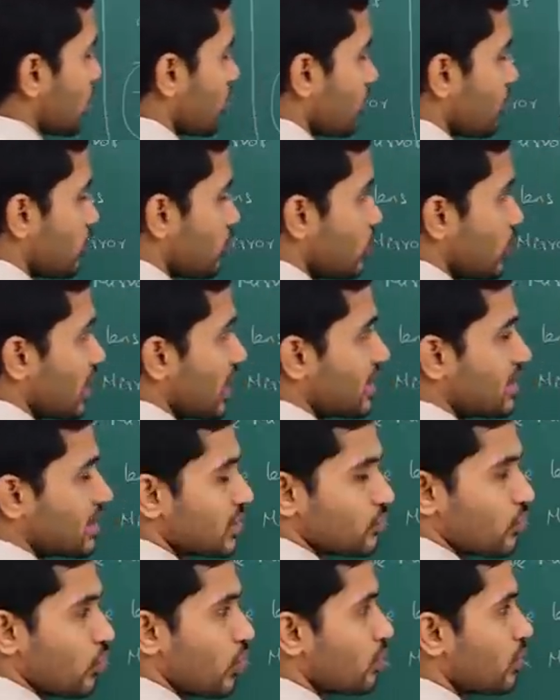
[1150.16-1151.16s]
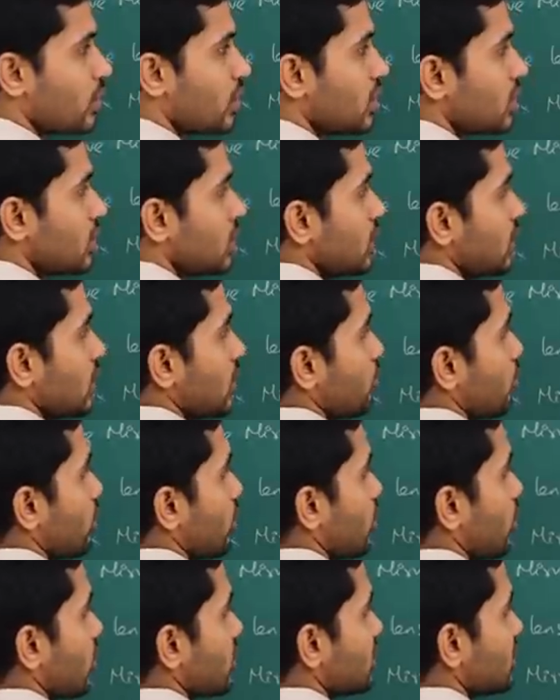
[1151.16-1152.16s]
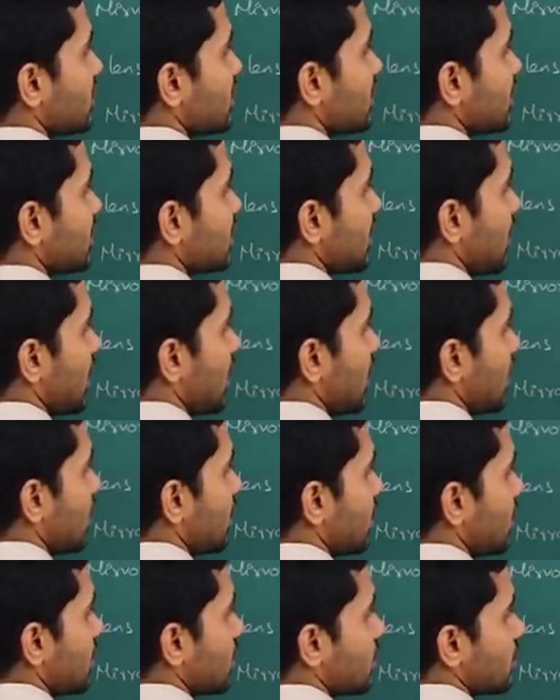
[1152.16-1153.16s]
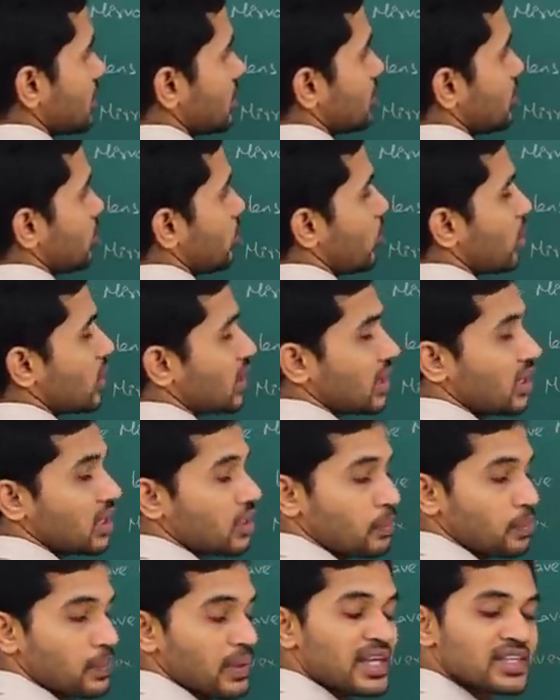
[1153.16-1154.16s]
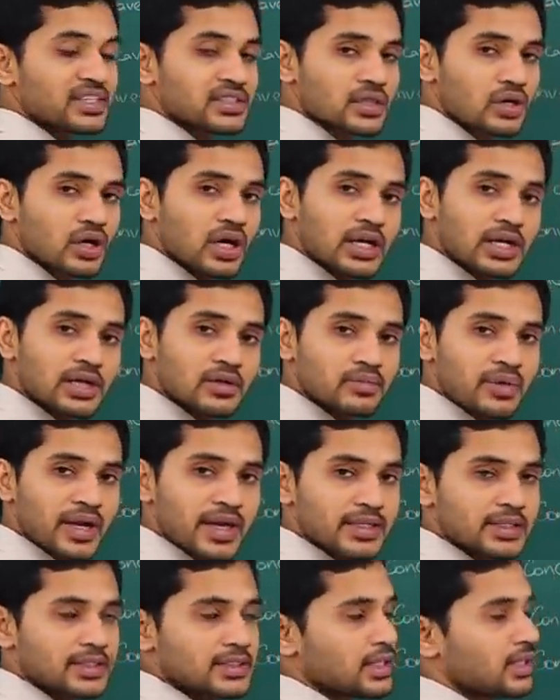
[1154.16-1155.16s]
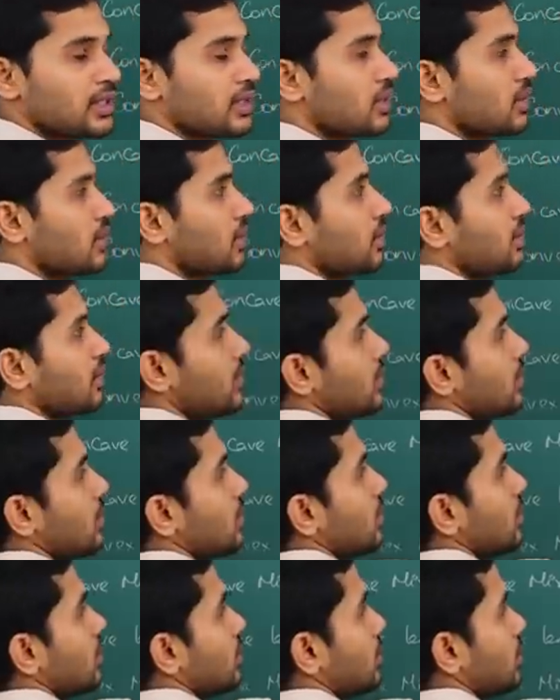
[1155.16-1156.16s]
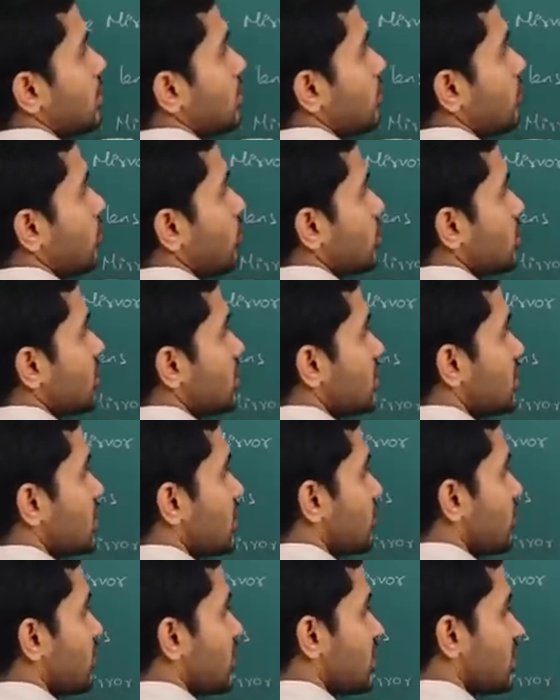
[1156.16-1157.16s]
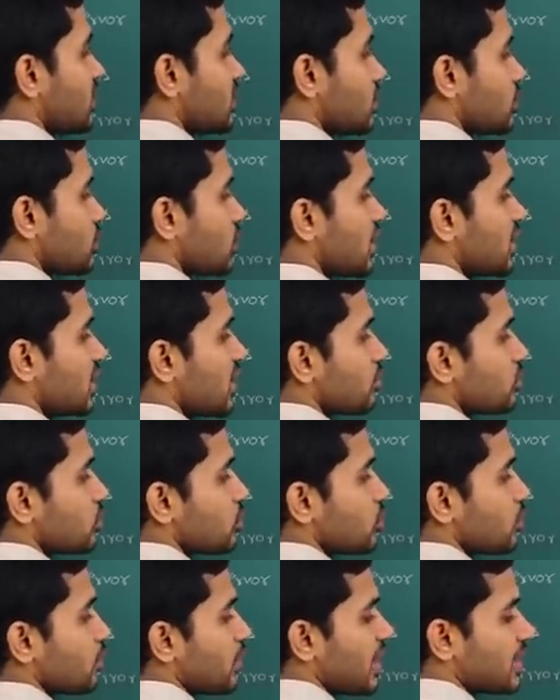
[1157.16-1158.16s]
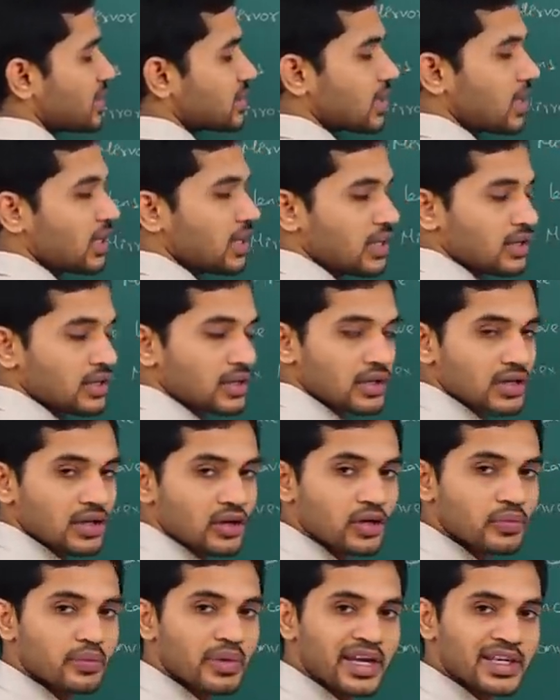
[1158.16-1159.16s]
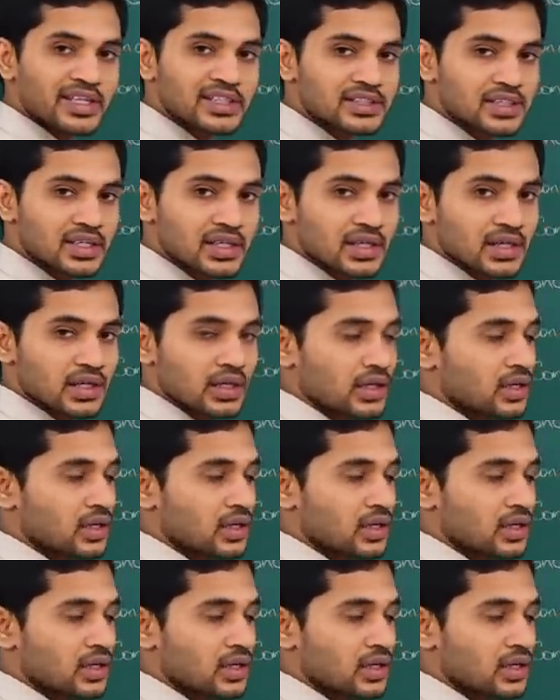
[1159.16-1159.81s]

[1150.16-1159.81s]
now if you look at this formula because this is r what are plus r or minus r for this surface should I substitute plus r or minus r